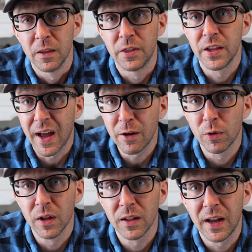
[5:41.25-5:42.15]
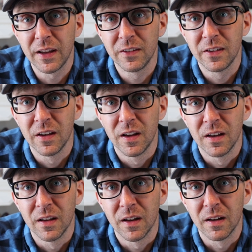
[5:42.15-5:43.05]
that I realized
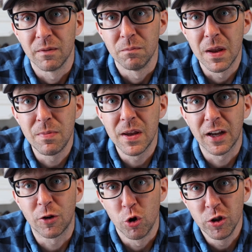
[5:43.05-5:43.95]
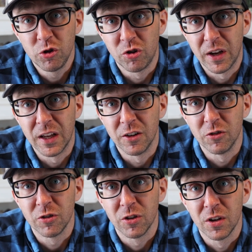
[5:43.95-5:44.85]
maybe I could
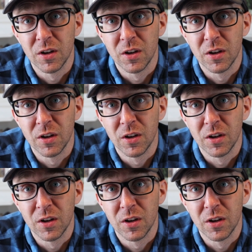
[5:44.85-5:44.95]
change.